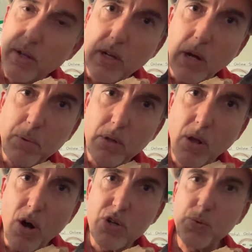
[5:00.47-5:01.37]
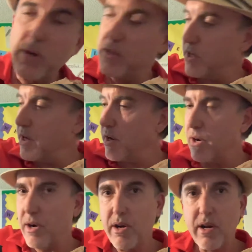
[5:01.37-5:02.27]
couple large ones
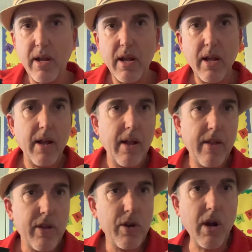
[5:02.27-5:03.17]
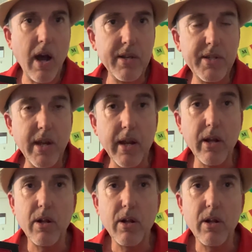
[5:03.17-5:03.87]
here, you're hunting